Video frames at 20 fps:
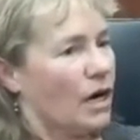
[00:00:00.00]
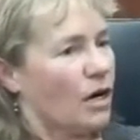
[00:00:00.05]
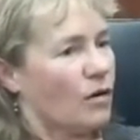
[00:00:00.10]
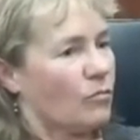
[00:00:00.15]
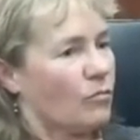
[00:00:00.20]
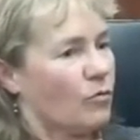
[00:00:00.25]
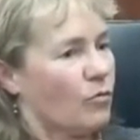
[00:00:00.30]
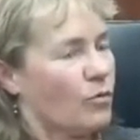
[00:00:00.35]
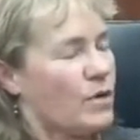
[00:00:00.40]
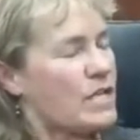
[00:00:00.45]

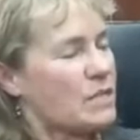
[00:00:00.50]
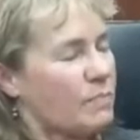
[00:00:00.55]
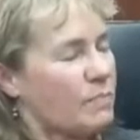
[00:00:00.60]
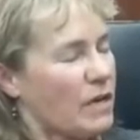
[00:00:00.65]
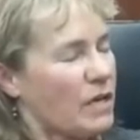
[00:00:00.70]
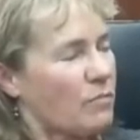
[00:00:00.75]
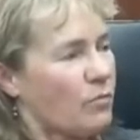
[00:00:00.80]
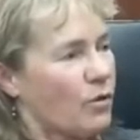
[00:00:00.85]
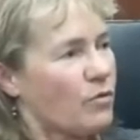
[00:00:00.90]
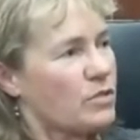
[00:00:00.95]
We
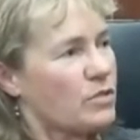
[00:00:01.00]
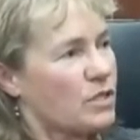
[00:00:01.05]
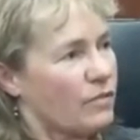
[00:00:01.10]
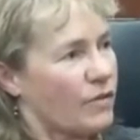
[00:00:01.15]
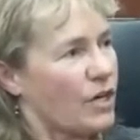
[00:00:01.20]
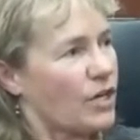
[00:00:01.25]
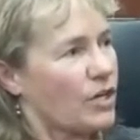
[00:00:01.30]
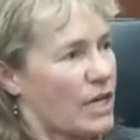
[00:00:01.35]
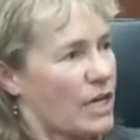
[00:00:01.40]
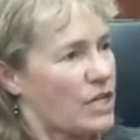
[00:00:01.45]
spend most of
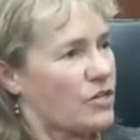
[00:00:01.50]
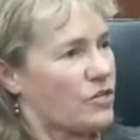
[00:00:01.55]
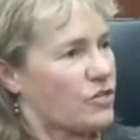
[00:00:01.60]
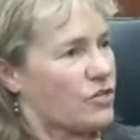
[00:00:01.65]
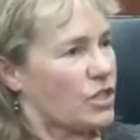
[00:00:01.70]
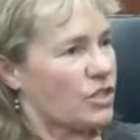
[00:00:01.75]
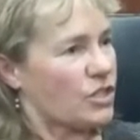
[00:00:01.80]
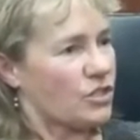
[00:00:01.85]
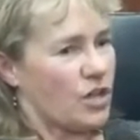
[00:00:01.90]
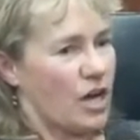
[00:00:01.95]
our
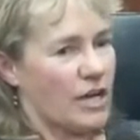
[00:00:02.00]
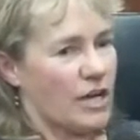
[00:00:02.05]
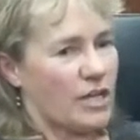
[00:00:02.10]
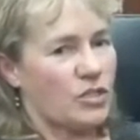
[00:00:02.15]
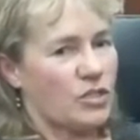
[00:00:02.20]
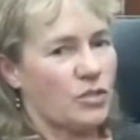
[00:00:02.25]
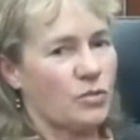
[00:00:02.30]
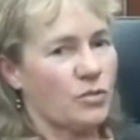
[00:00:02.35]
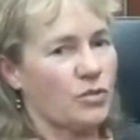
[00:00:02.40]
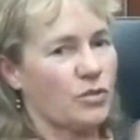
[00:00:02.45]
energy talking
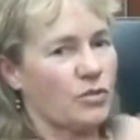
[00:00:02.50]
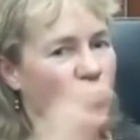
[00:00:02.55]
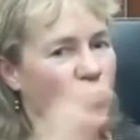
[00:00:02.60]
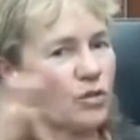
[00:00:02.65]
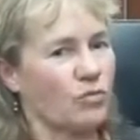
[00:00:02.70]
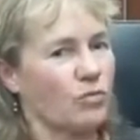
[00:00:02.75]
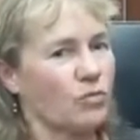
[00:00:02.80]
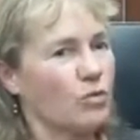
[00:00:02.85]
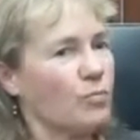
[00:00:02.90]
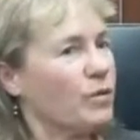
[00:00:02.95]
to, there's a
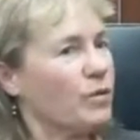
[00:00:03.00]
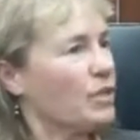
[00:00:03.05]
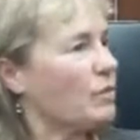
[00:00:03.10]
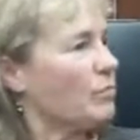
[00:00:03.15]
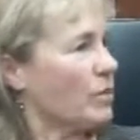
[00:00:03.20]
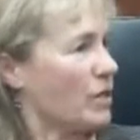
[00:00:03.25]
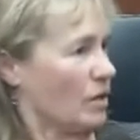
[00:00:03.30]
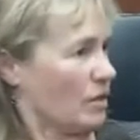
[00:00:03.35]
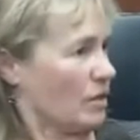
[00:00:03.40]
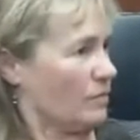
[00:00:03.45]
group in the
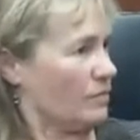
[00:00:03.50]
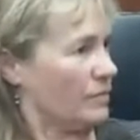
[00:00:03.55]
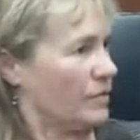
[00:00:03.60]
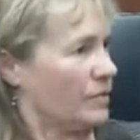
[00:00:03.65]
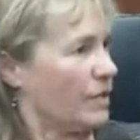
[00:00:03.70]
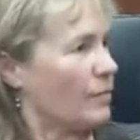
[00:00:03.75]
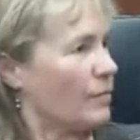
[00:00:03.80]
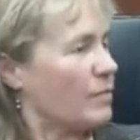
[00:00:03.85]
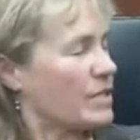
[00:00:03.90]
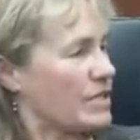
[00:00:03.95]
middle
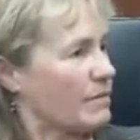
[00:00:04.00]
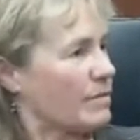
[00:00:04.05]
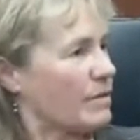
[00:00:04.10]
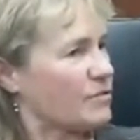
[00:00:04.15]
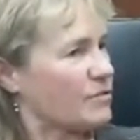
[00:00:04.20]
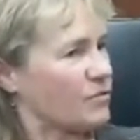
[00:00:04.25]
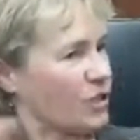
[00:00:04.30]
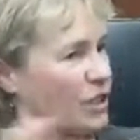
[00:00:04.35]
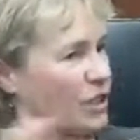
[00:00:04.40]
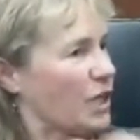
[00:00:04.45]
that we sometimes
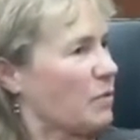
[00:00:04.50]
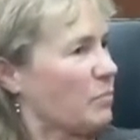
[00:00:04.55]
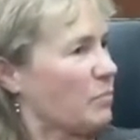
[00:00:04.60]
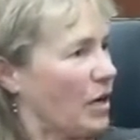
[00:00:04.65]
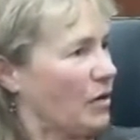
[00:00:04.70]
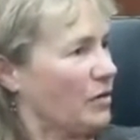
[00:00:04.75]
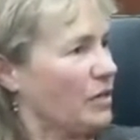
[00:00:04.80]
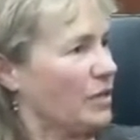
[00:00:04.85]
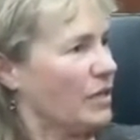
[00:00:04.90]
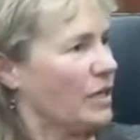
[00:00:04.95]
forget
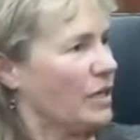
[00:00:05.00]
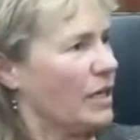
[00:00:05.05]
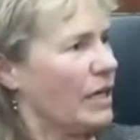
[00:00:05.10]
about.